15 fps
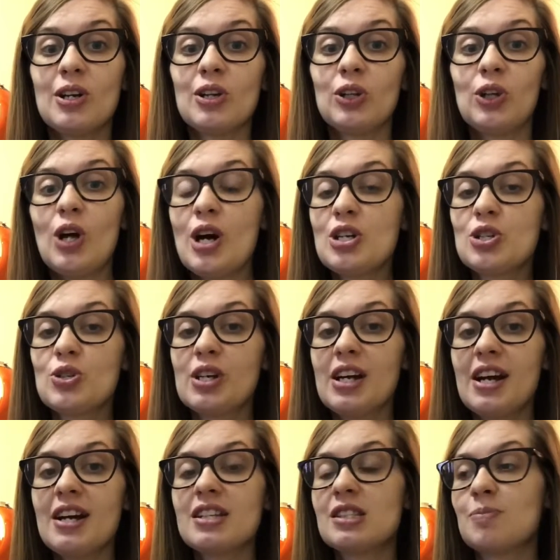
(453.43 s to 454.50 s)
Laundry
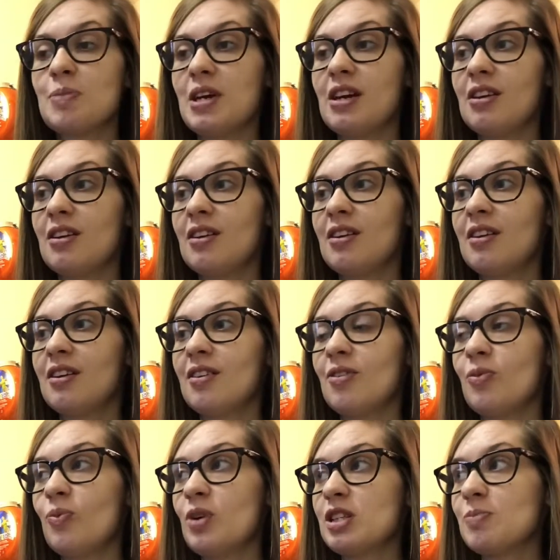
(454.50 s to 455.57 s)

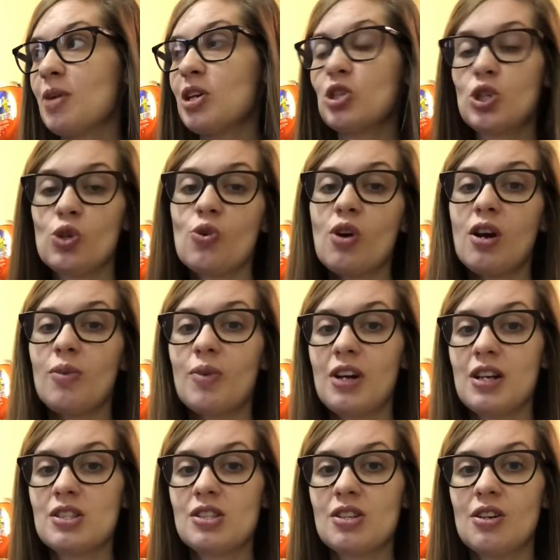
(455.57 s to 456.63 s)
was my chore when
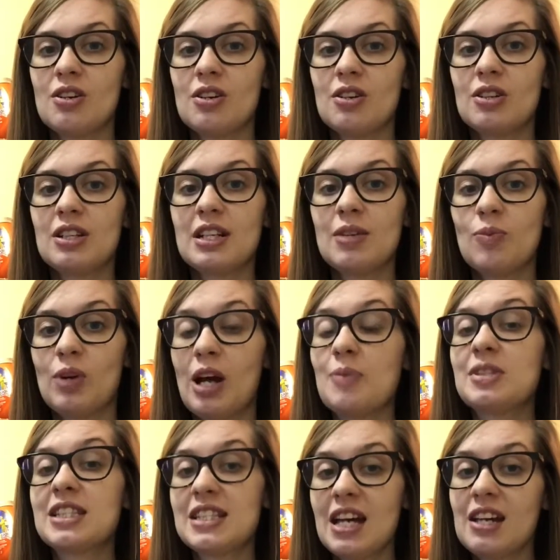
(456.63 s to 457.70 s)
I
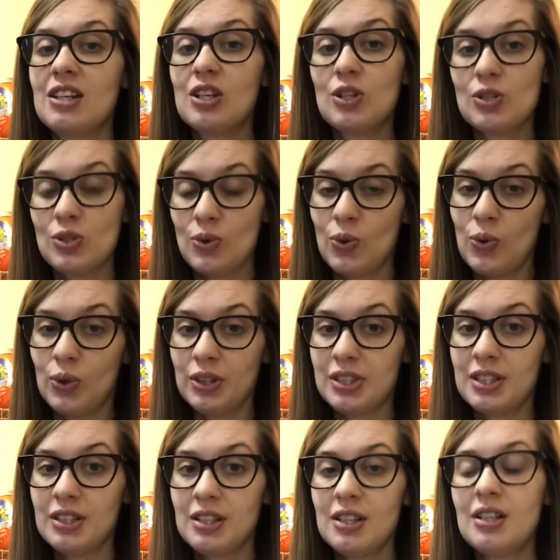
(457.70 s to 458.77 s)
was 10 years old.
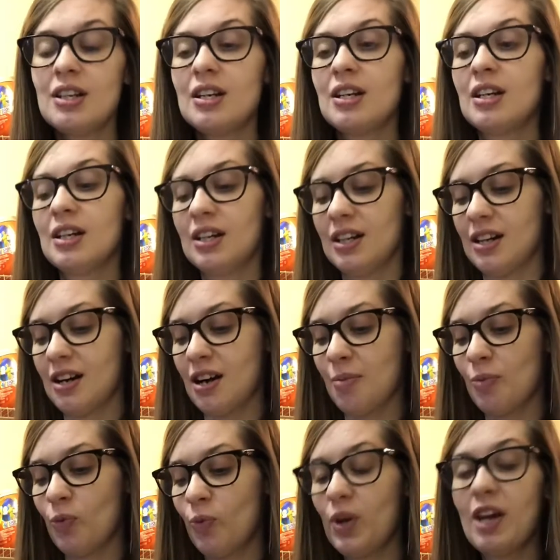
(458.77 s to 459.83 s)

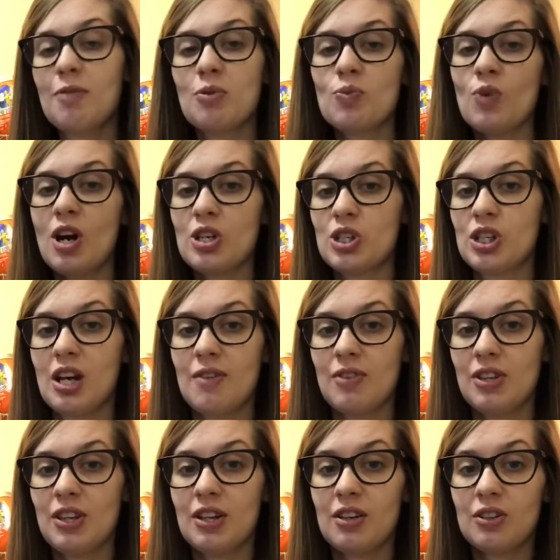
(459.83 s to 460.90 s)
We have been washing
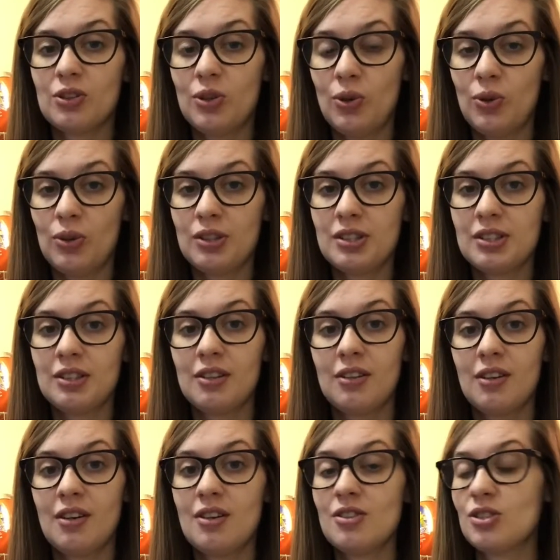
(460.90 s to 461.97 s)
everything on cold.
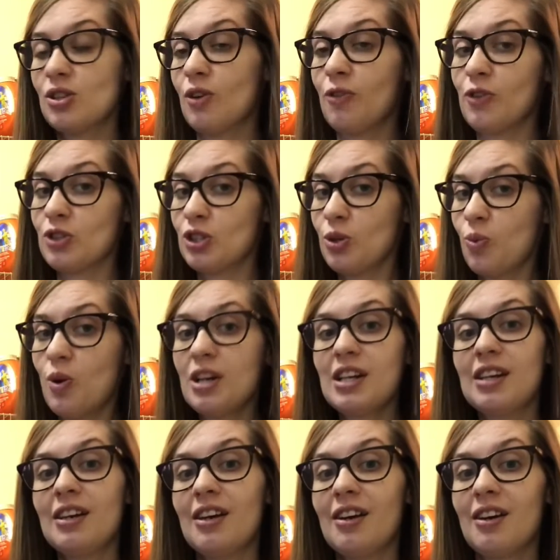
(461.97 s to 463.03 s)
So for
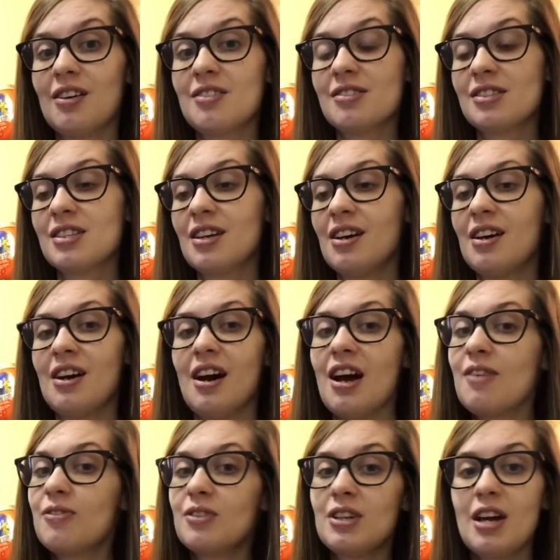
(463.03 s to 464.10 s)
20 years,
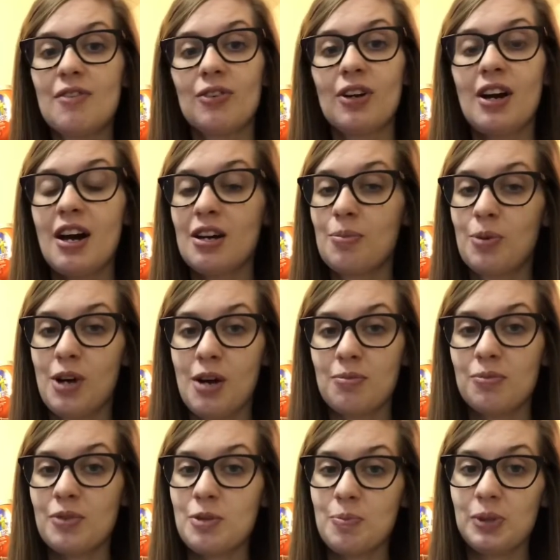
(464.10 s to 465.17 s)
I've never had a
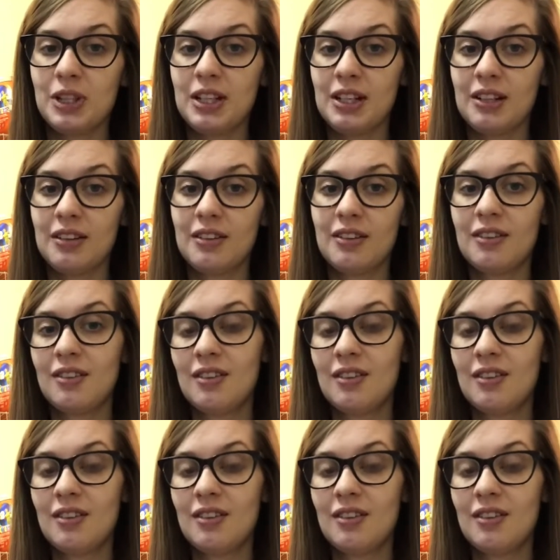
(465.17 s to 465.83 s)
problem with bleeding.